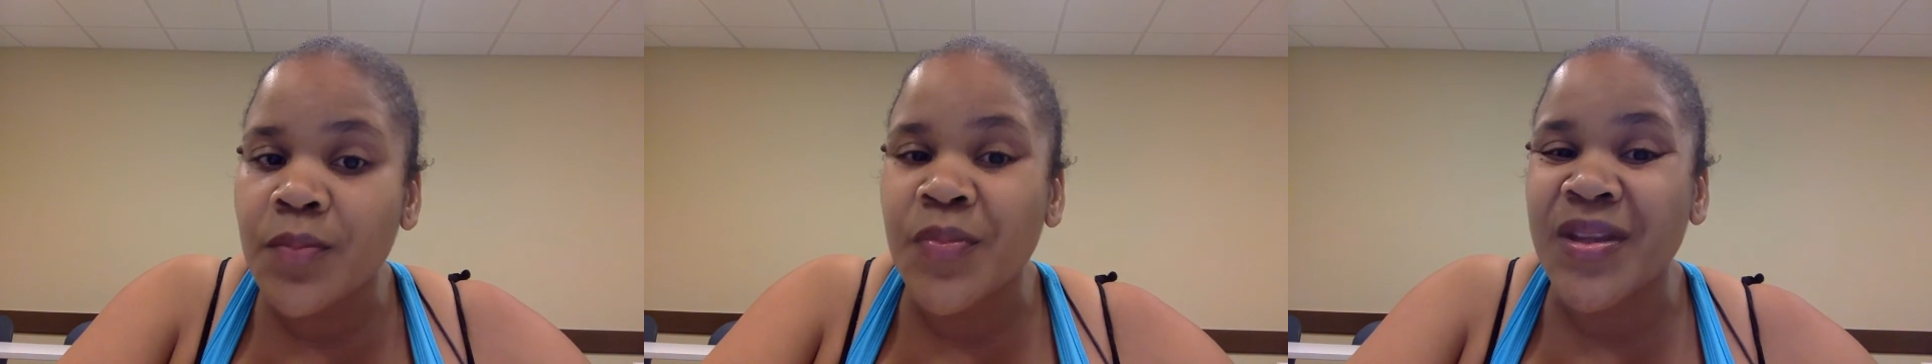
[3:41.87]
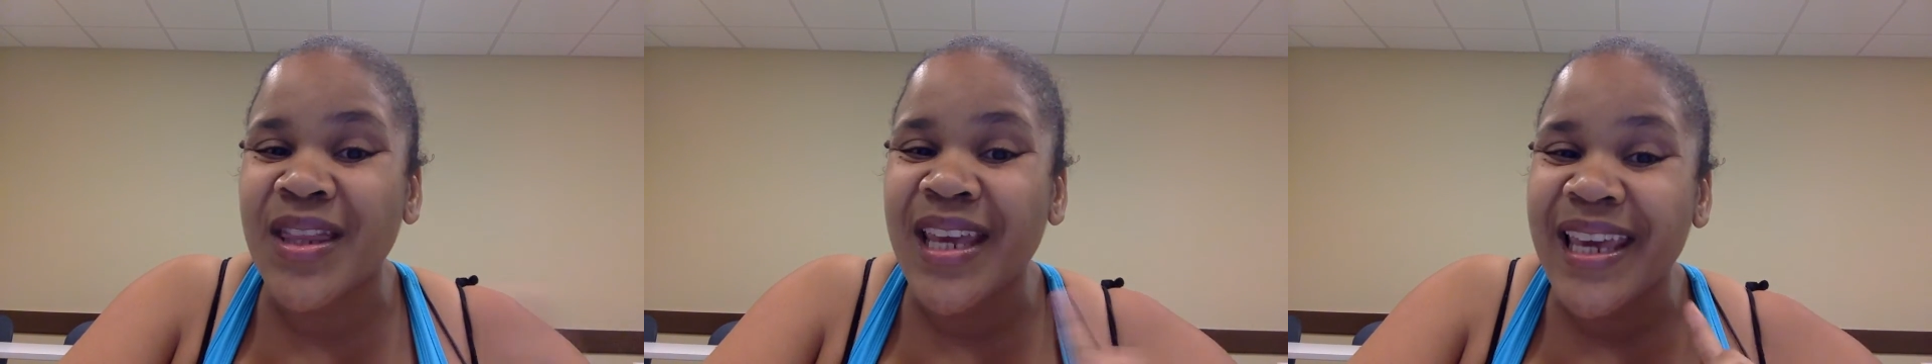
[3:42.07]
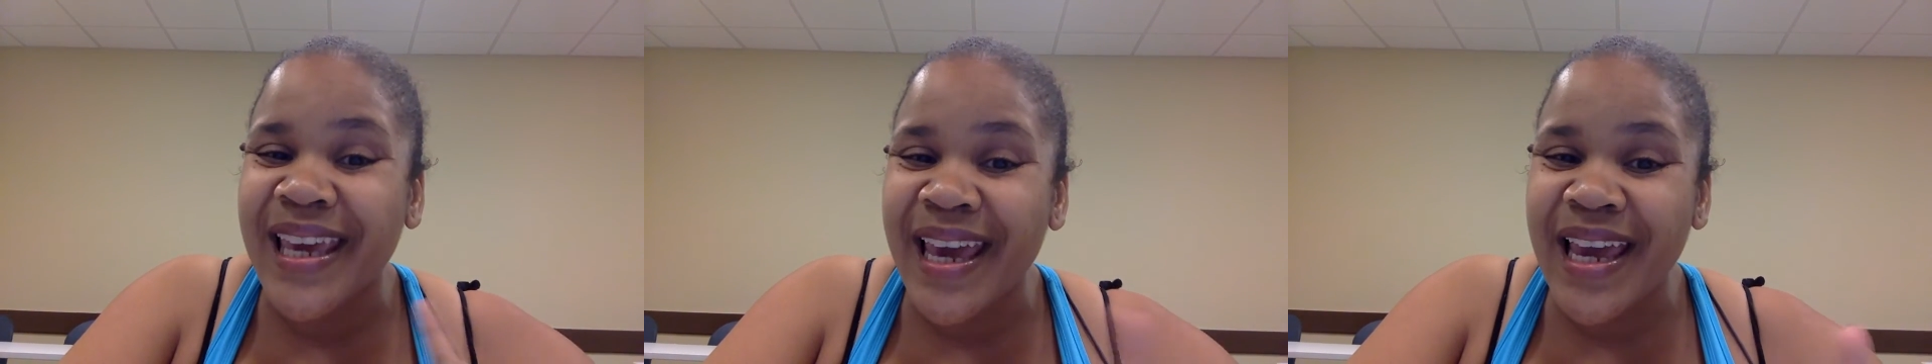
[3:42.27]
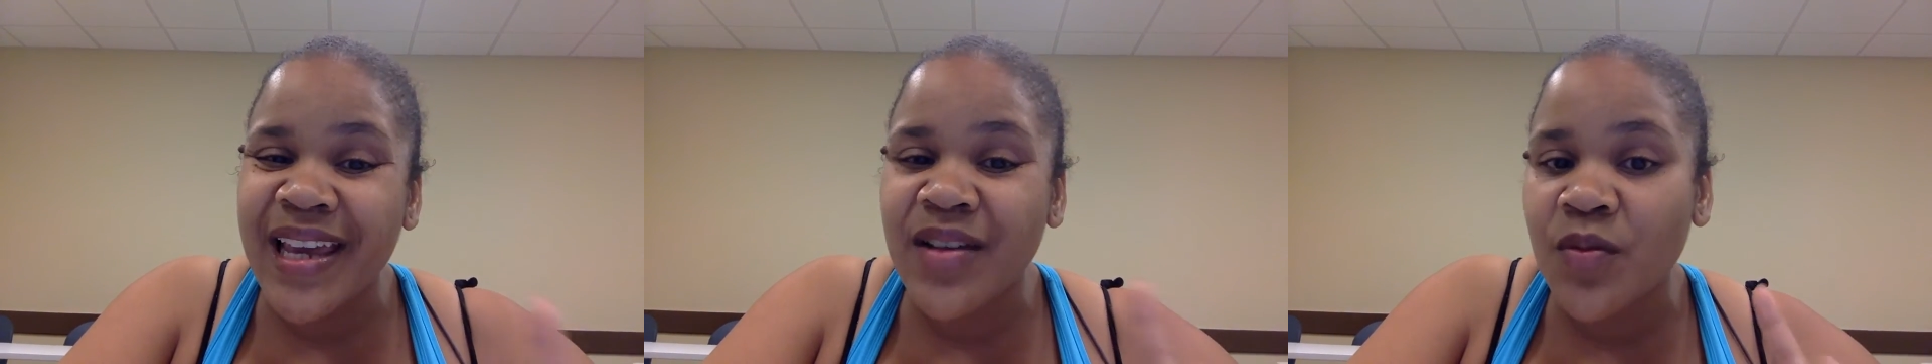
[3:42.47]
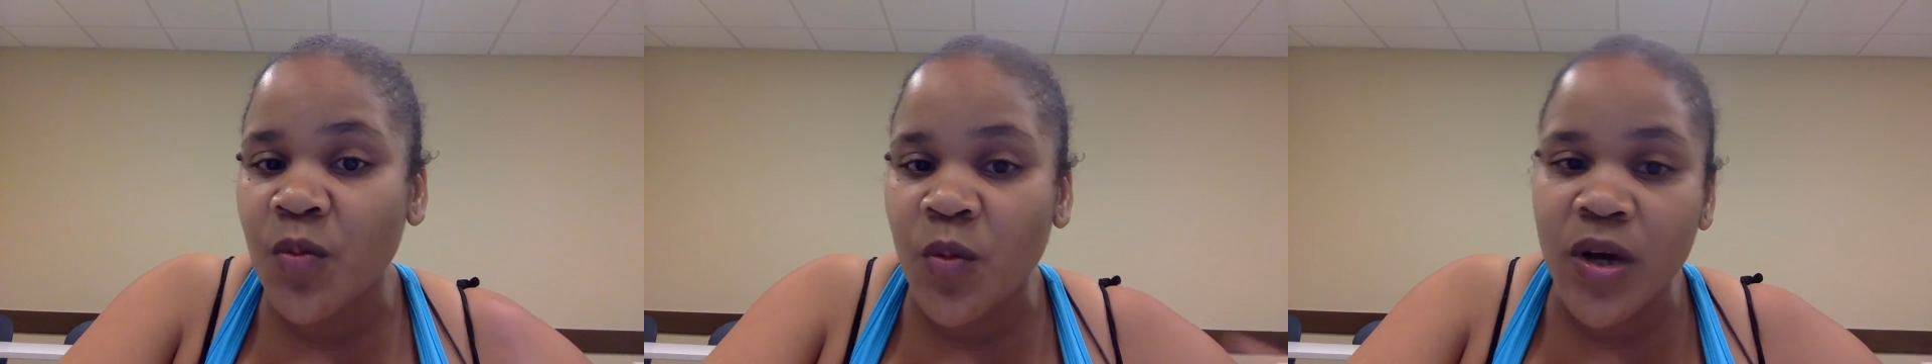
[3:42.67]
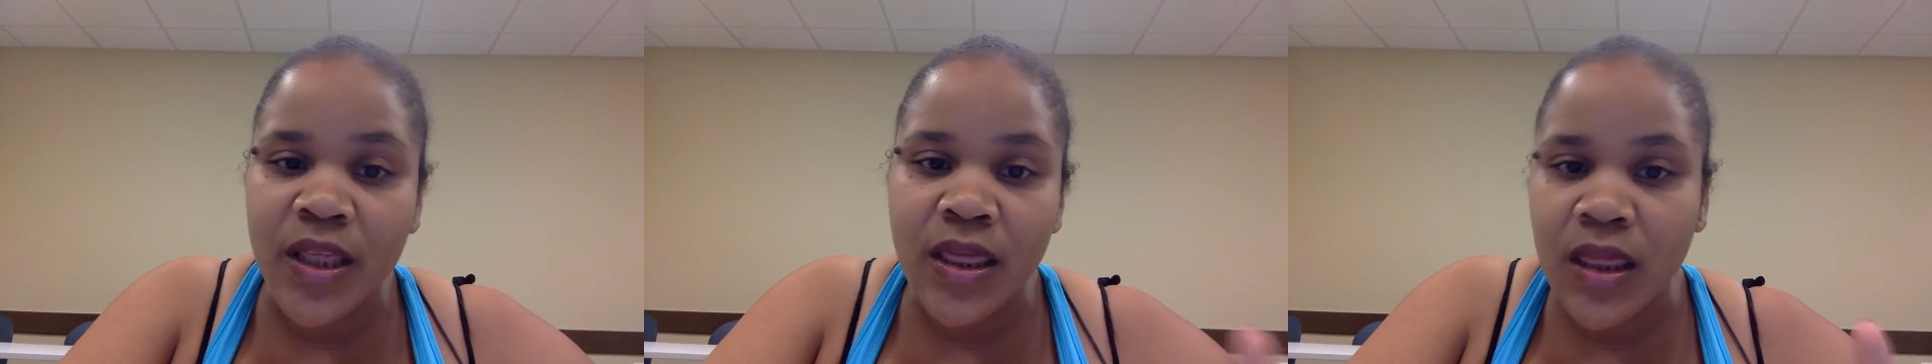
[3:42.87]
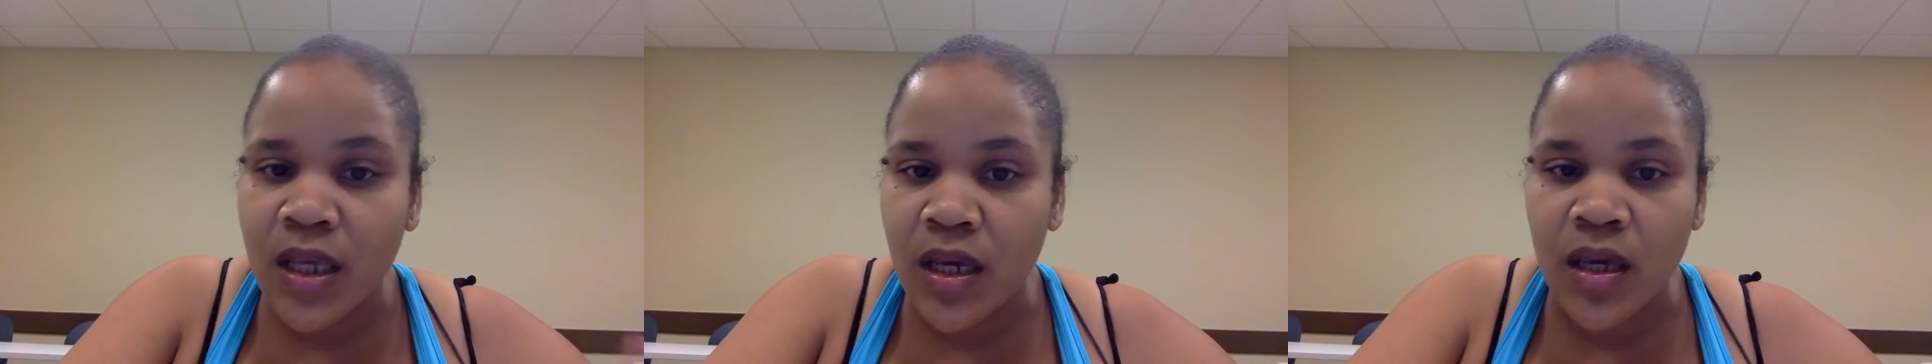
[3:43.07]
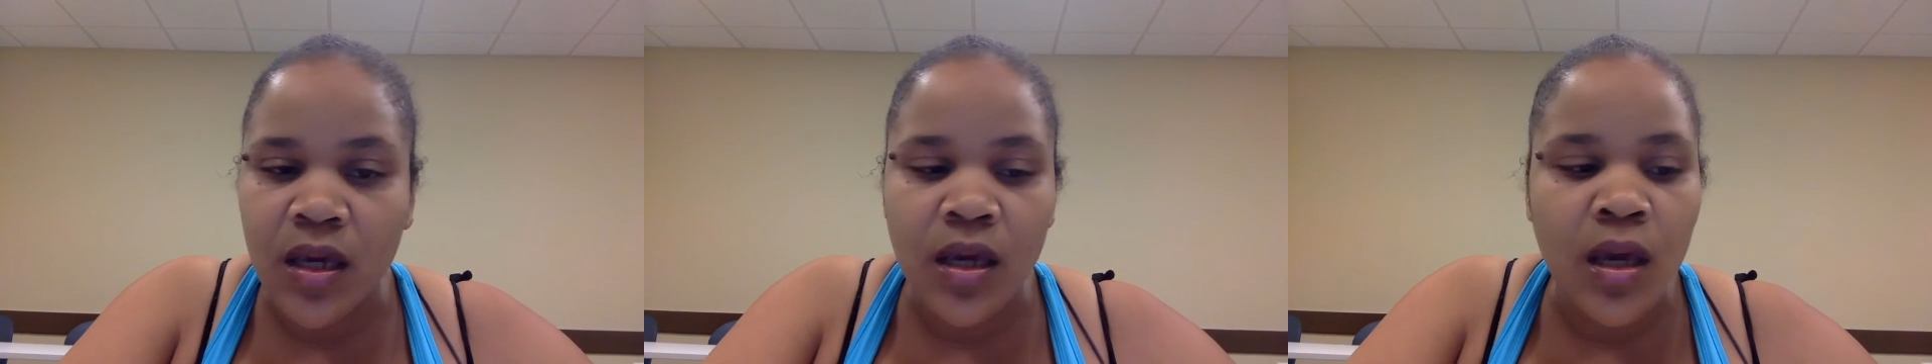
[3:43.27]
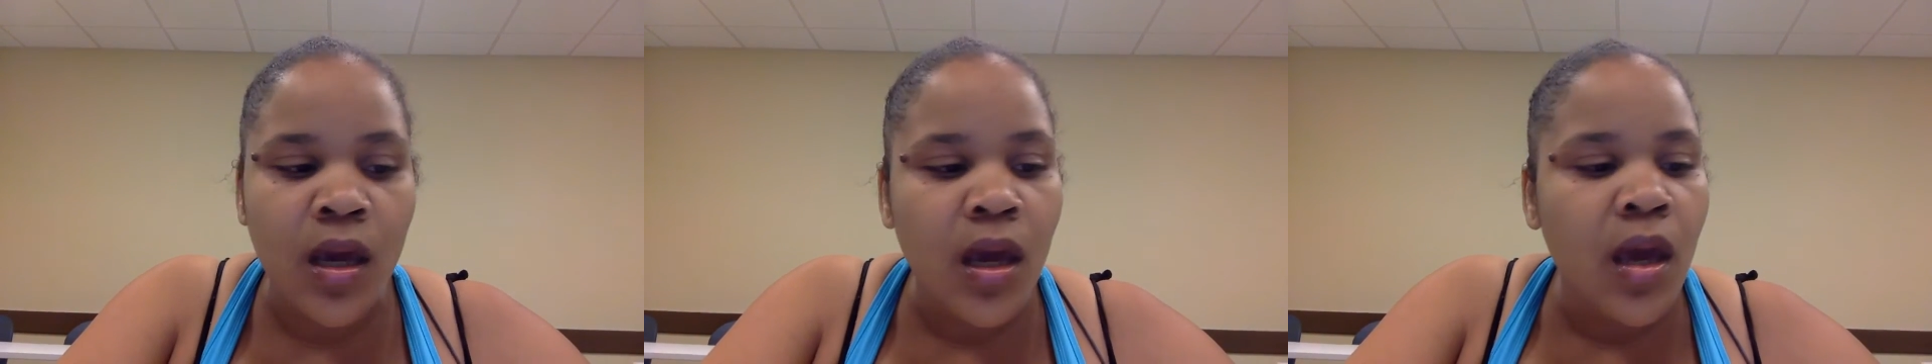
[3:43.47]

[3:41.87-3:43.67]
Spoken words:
But they gained one thing,